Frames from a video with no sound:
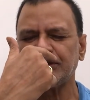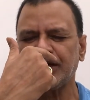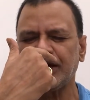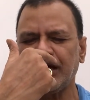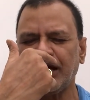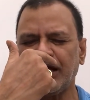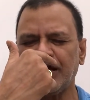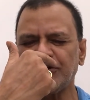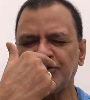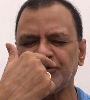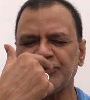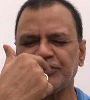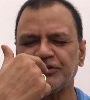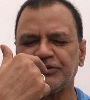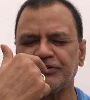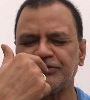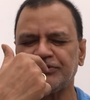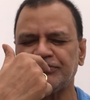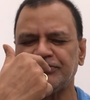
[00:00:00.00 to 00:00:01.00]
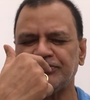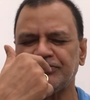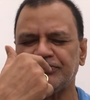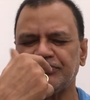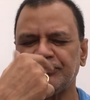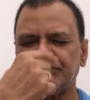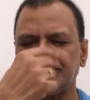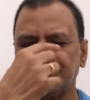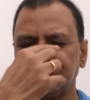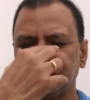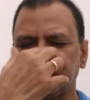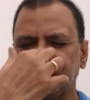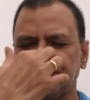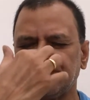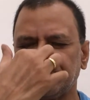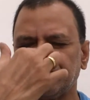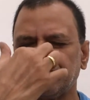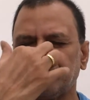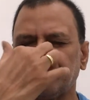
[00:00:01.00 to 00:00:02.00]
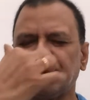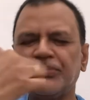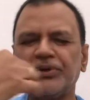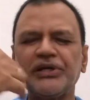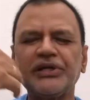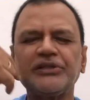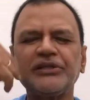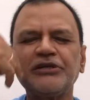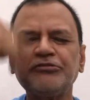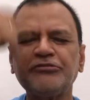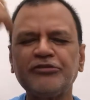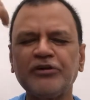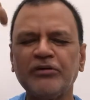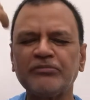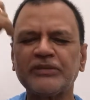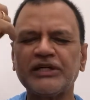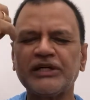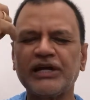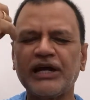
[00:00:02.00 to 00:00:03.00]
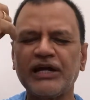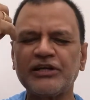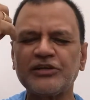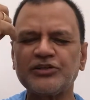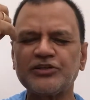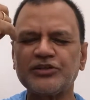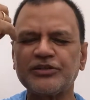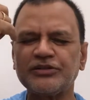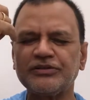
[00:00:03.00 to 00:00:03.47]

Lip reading: and breathe in from the right.